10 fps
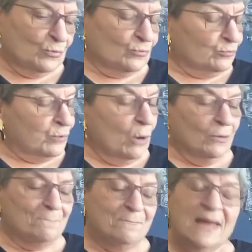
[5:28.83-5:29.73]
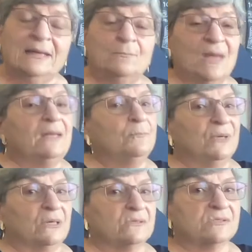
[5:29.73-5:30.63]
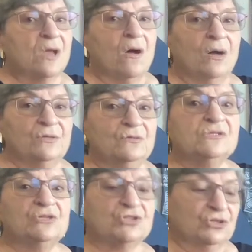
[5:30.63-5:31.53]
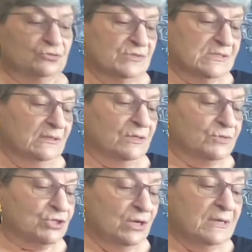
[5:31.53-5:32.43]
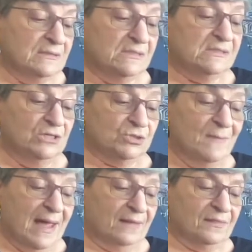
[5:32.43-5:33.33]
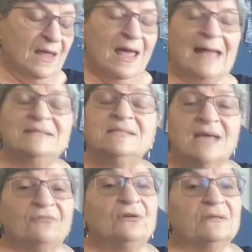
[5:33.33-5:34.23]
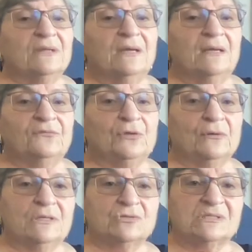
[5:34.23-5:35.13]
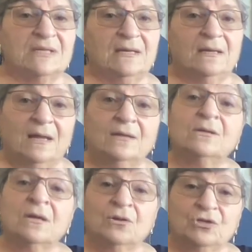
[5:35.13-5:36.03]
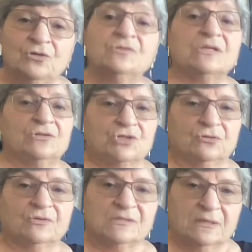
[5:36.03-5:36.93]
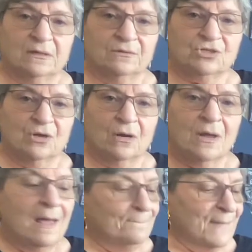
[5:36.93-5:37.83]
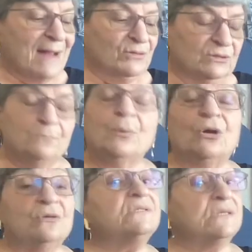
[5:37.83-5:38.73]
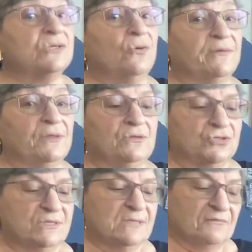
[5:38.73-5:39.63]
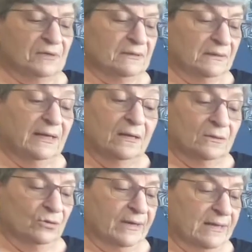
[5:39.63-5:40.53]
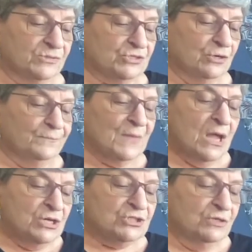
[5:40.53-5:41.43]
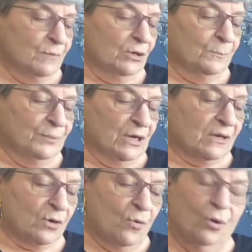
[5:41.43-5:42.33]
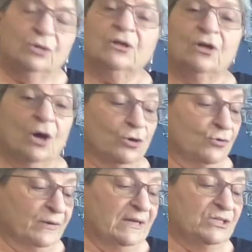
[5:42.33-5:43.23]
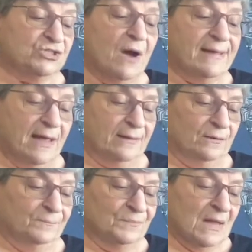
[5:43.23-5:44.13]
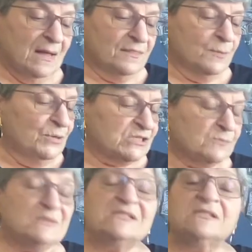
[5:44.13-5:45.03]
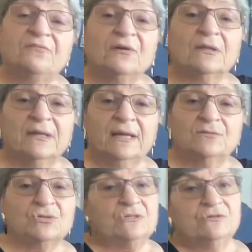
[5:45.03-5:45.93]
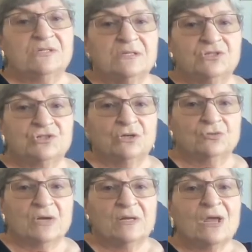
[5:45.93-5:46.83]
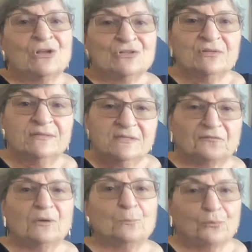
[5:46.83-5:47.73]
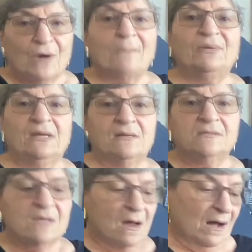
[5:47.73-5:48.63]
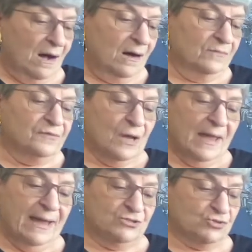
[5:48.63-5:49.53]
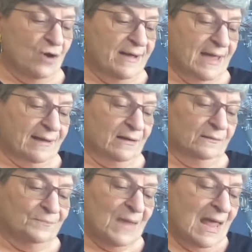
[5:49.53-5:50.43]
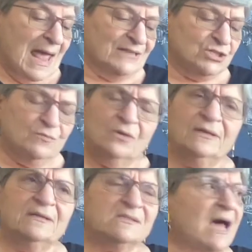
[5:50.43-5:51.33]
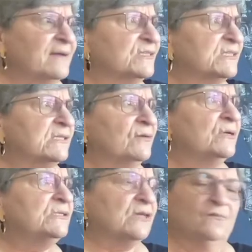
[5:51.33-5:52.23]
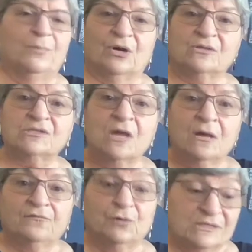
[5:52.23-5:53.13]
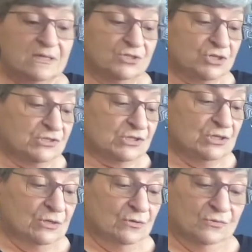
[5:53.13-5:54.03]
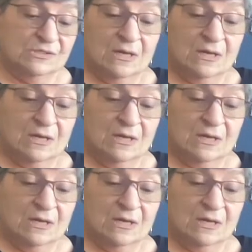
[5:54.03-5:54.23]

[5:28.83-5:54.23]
wrote many, many books on using children's literature to teach math. And definitely, if you're interested in using children's literature, Marilyn Burns is an author you should definitely look into. She wrote a book called A Greedy Triangle. The book specifically introduces children to the different properties of a triangle. And she wrote an entire series of books for teachers to